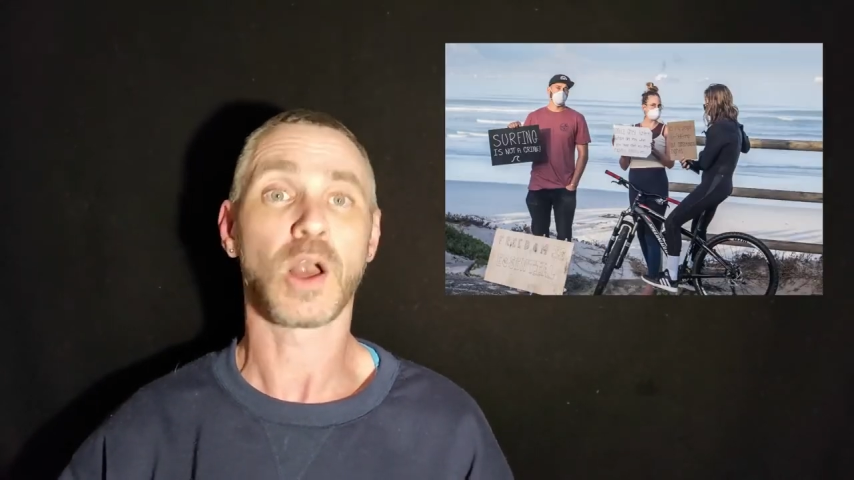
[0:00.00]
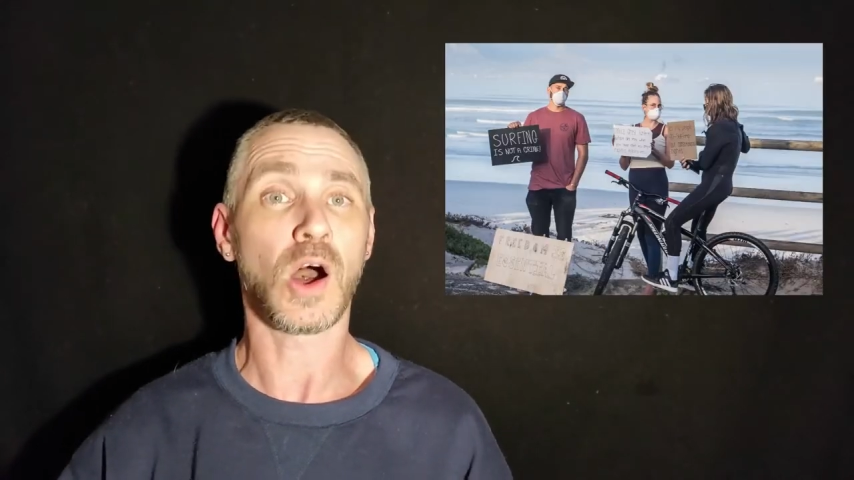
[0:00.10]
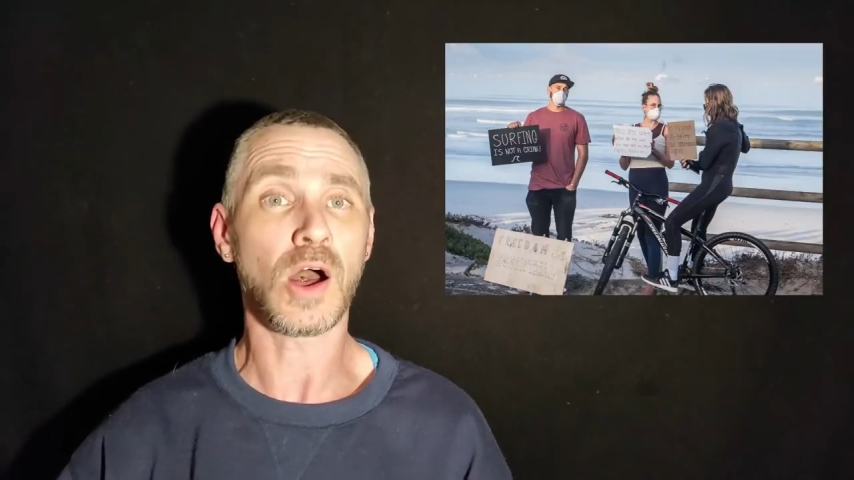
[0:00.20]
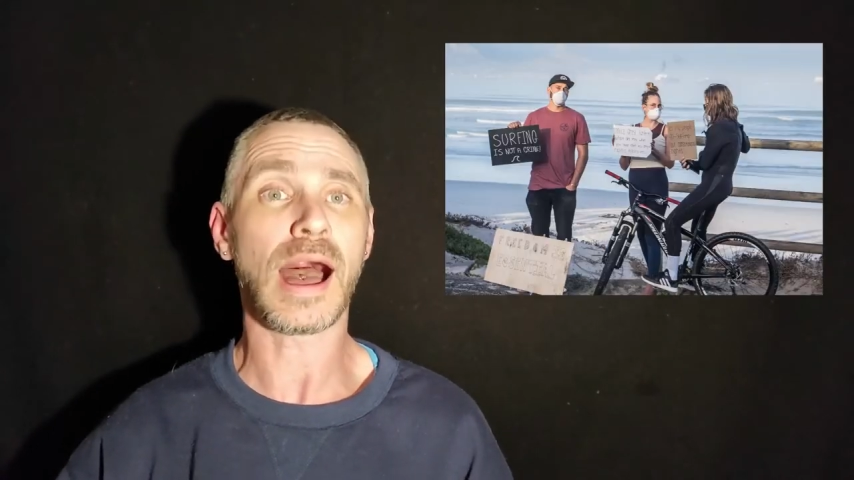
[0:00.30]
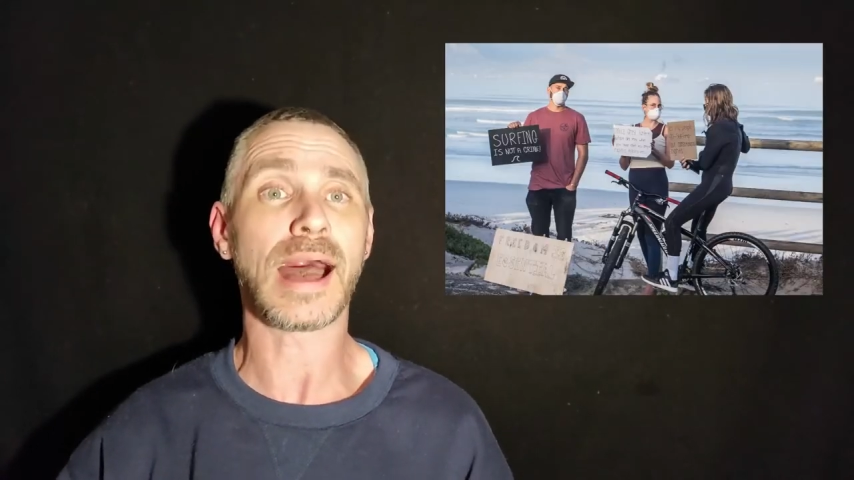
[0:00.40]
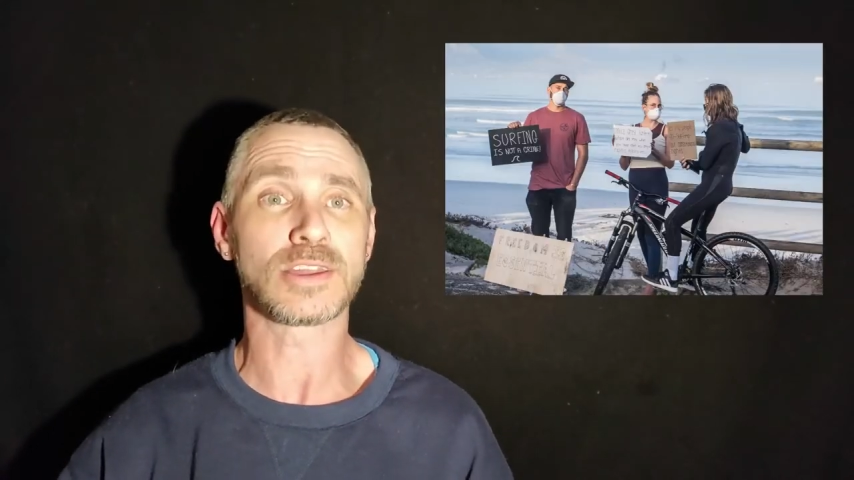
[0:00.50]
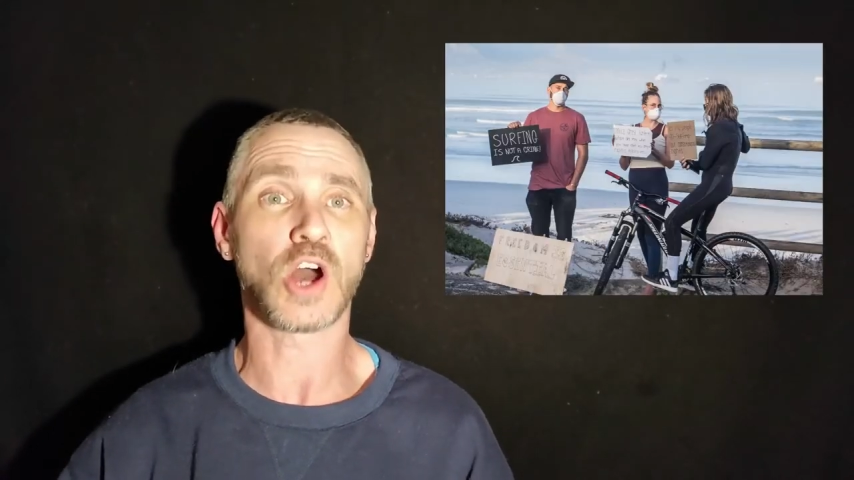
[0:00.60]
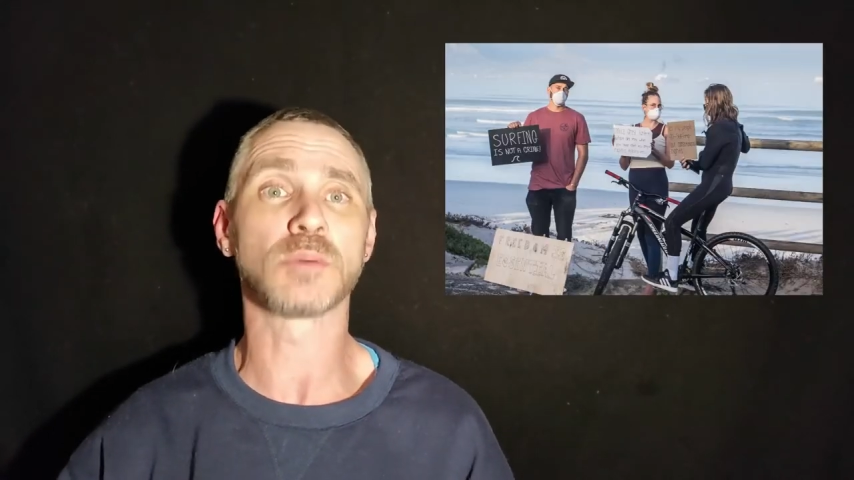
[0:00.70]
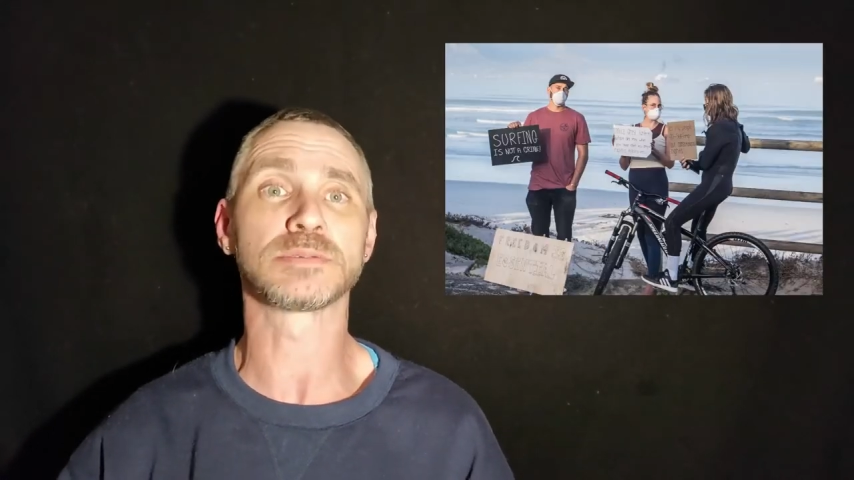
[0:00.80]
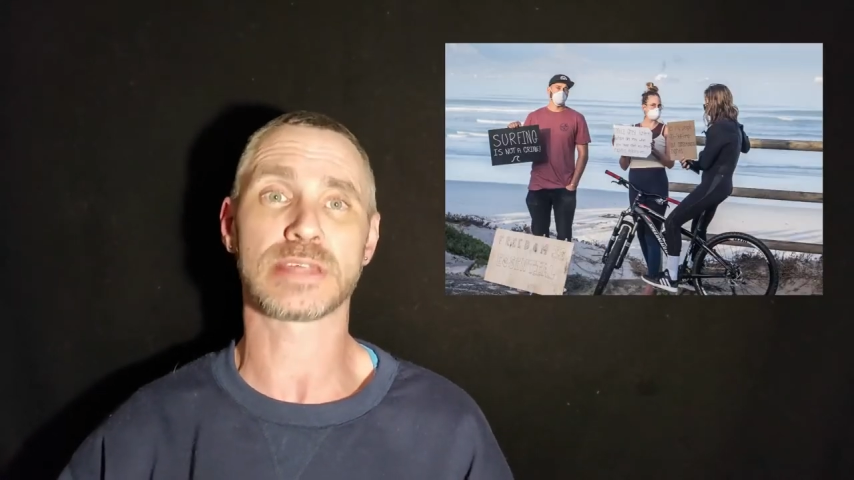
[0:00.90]
Are
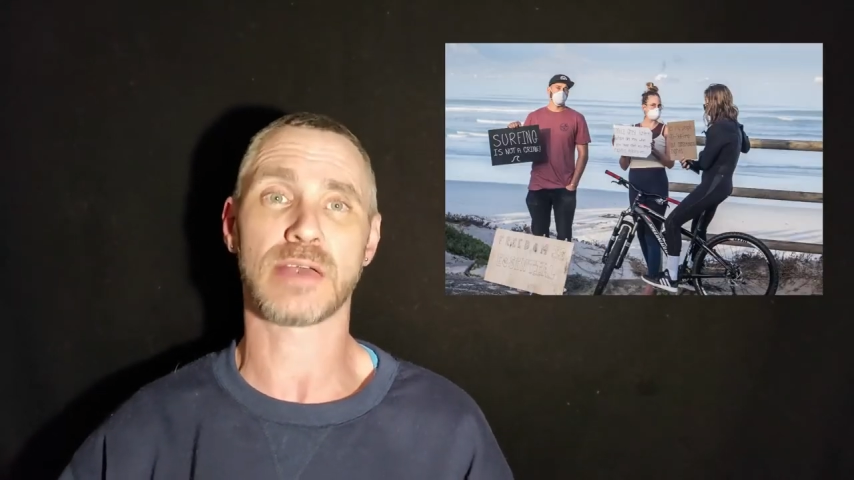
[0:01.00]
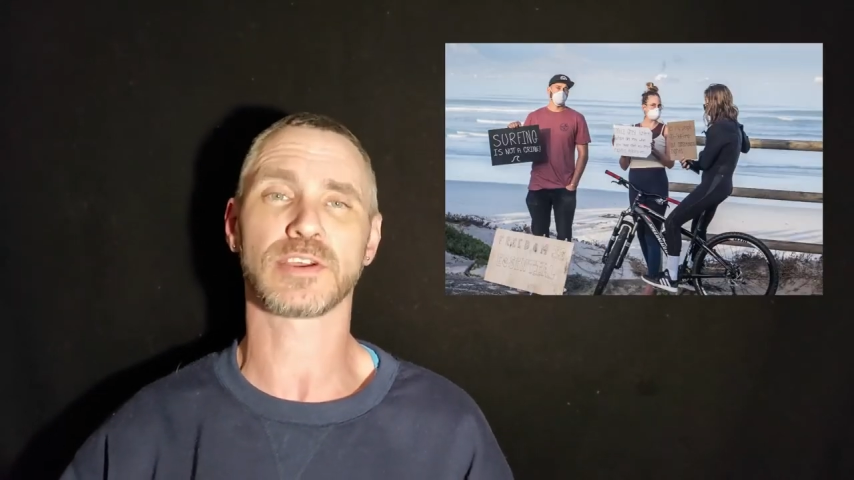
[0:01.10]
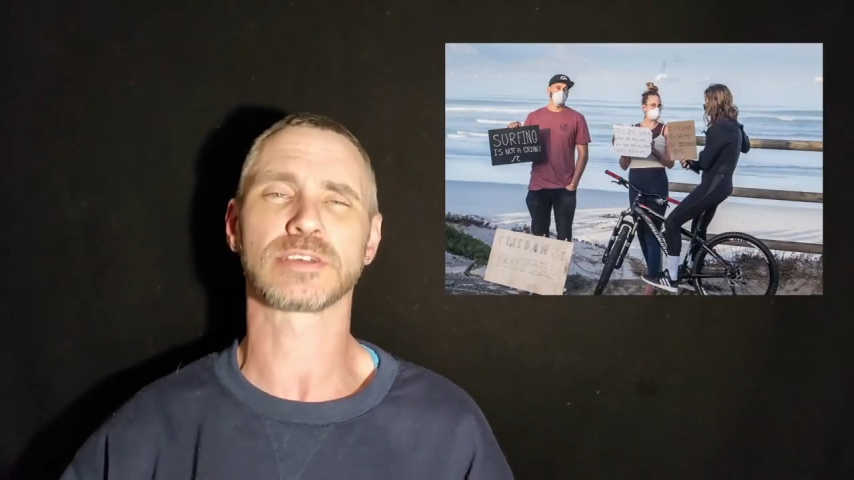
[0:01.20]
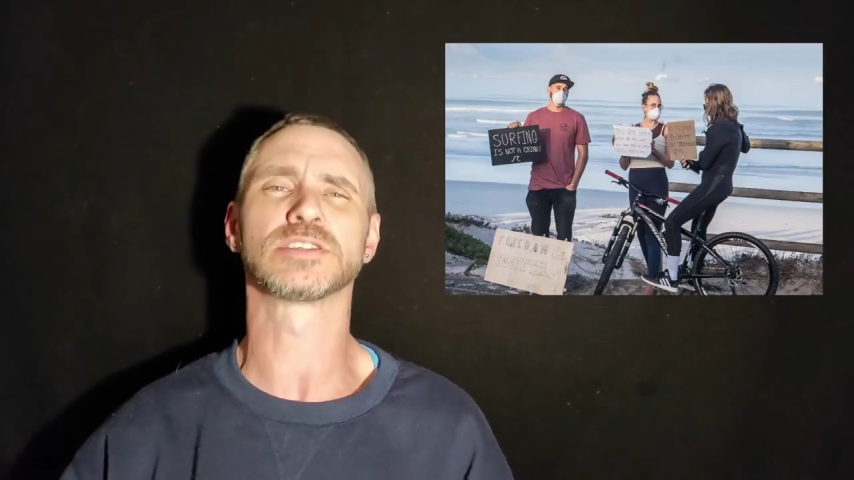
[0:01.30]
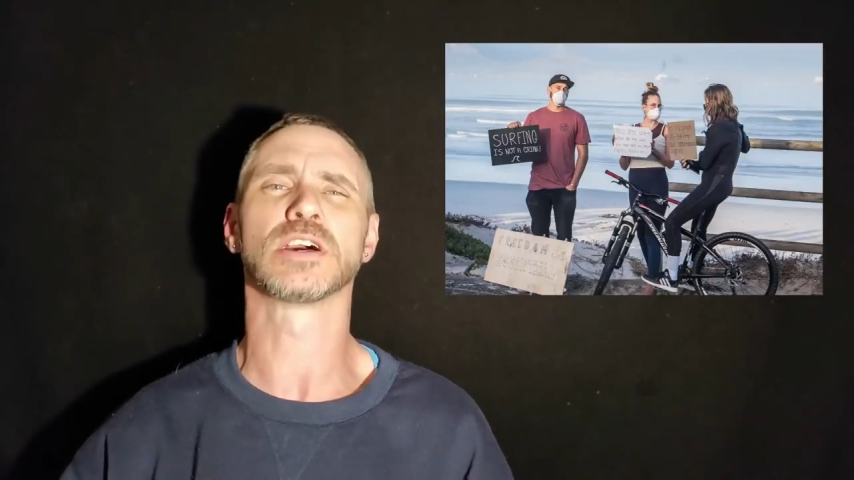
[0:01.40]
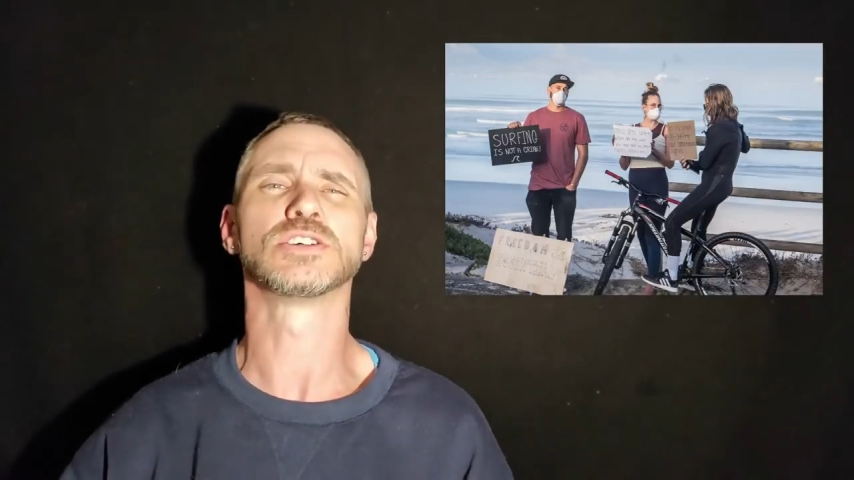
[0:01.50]
unarmed South Africans